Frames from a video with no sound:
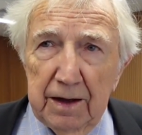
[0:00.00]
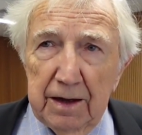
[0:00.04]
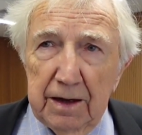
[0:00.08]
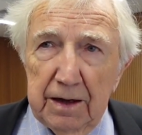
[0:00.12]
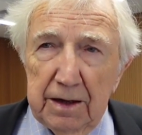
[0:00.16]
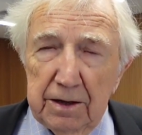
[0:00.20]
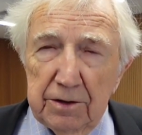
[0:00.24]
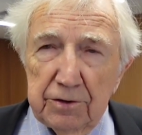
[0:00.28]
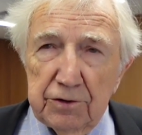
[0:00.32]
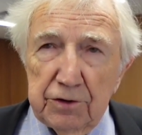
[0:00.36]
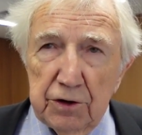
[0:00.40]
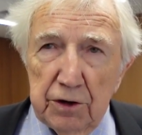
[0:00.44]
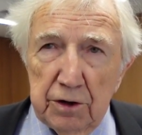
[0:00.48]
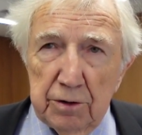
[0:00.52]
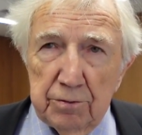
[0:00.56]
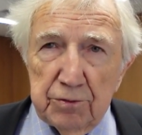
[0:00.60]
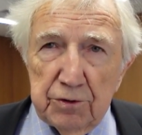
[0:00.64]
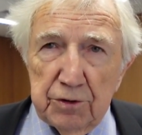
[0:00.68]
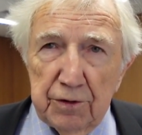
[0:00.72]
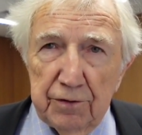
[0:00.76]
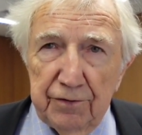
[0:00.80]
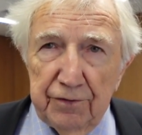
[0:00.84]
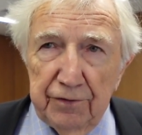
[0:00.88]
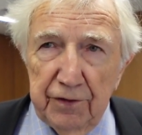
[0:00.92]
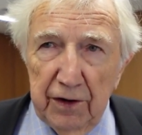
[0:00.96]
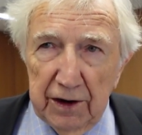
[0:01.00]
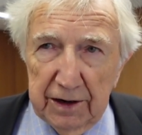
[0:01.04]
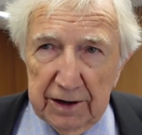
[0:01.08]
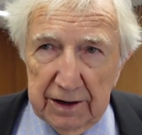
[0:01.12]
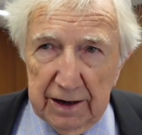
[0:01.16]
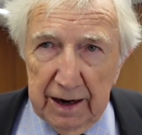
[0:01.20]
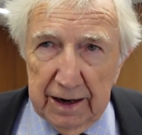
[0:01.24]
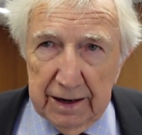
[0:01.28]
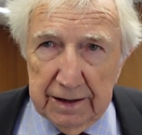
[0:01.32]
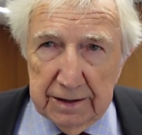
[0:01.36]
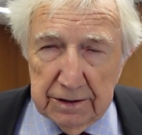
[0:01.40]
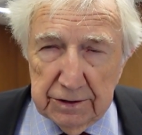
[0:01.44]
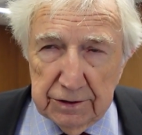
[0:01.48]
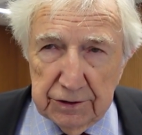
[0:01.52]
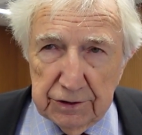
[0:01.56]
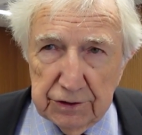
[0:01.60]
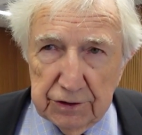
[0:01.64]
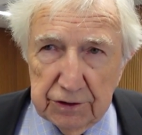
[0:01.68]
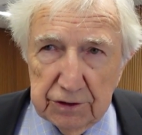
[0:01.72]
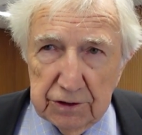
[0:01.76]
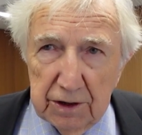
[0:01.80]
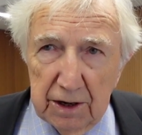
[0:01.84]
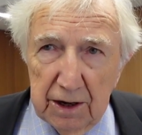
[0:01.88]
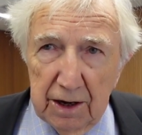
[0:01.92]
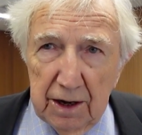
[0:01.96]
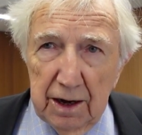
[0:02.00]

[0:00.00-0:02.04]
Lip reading: in terms of finance,